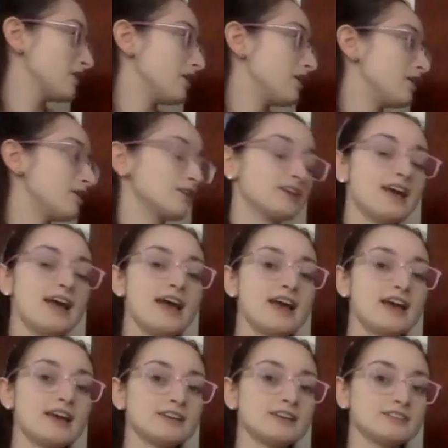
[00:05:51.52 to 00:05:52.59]
our
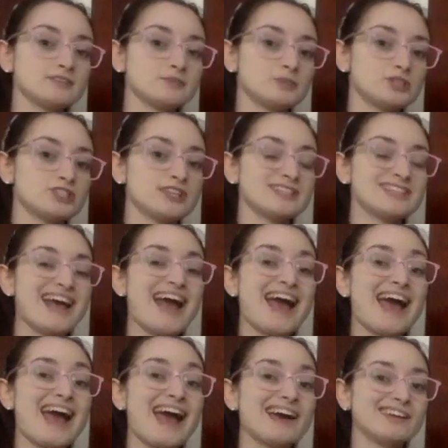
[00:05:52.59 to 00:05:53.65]
A, which says A,
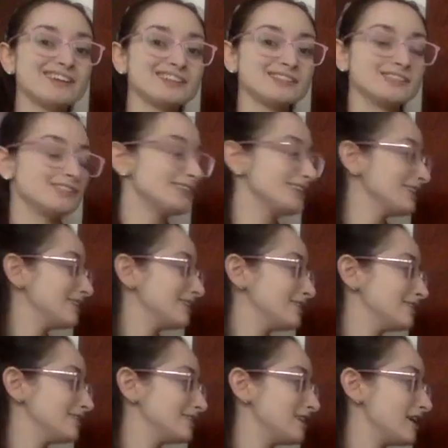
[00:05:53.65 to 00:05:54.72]

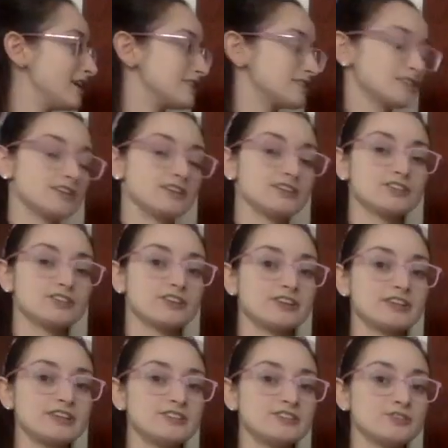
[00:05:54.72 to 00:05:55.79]
it's gonna turn
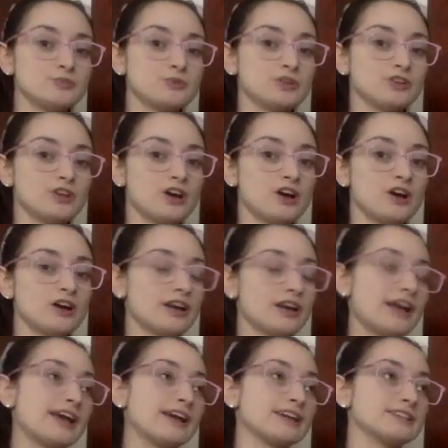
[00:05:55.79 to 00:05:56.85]
into a long
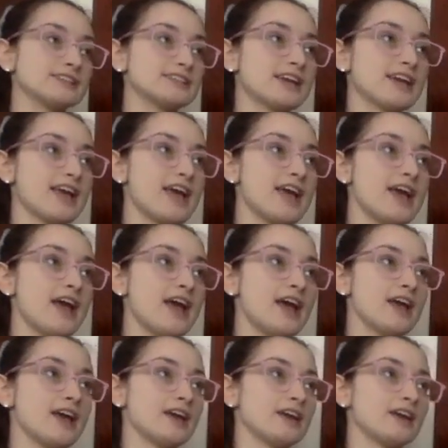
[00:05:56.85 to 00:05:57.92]
A and say
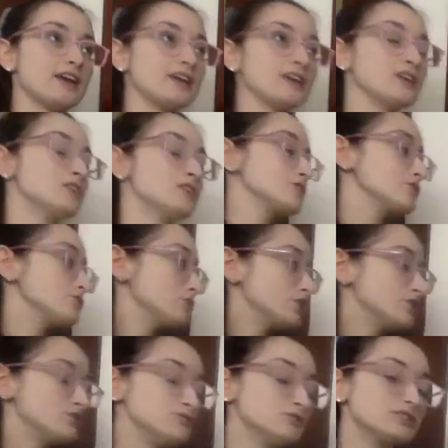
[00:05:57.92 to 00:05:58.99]
A. So can
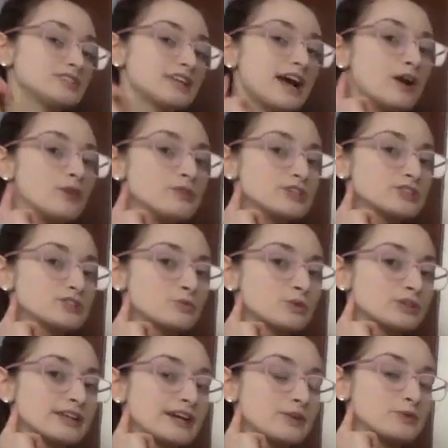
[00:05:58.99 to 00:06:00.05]
you sound this word
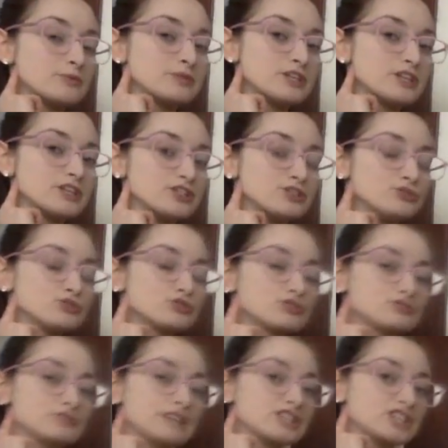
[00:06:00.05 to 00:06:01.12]
out with me? Can you
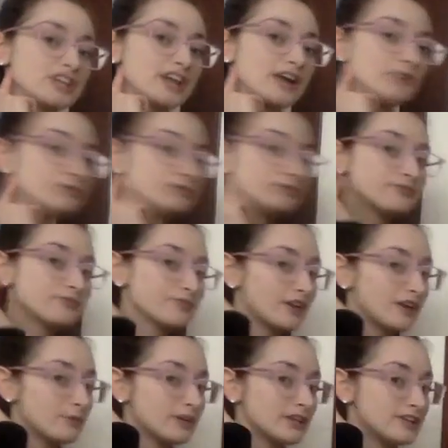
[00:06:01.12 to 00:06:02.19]
stretch it out? I
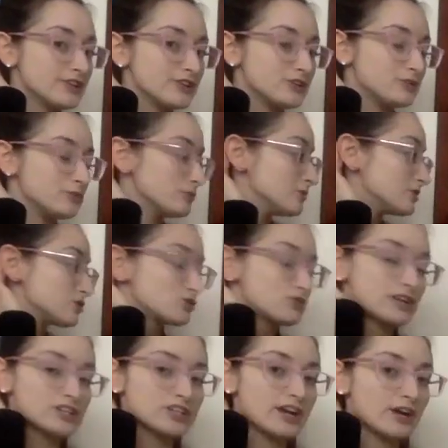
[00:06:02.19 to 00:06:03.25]
wanna hear you
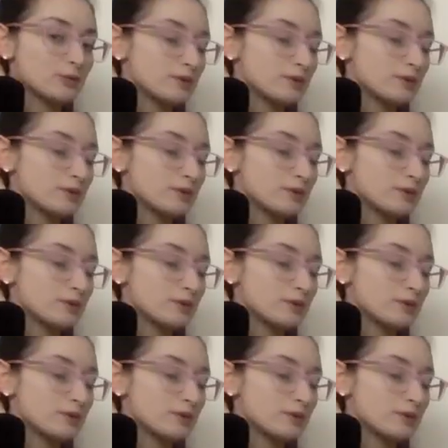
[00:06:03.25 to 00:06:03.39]
stretch it out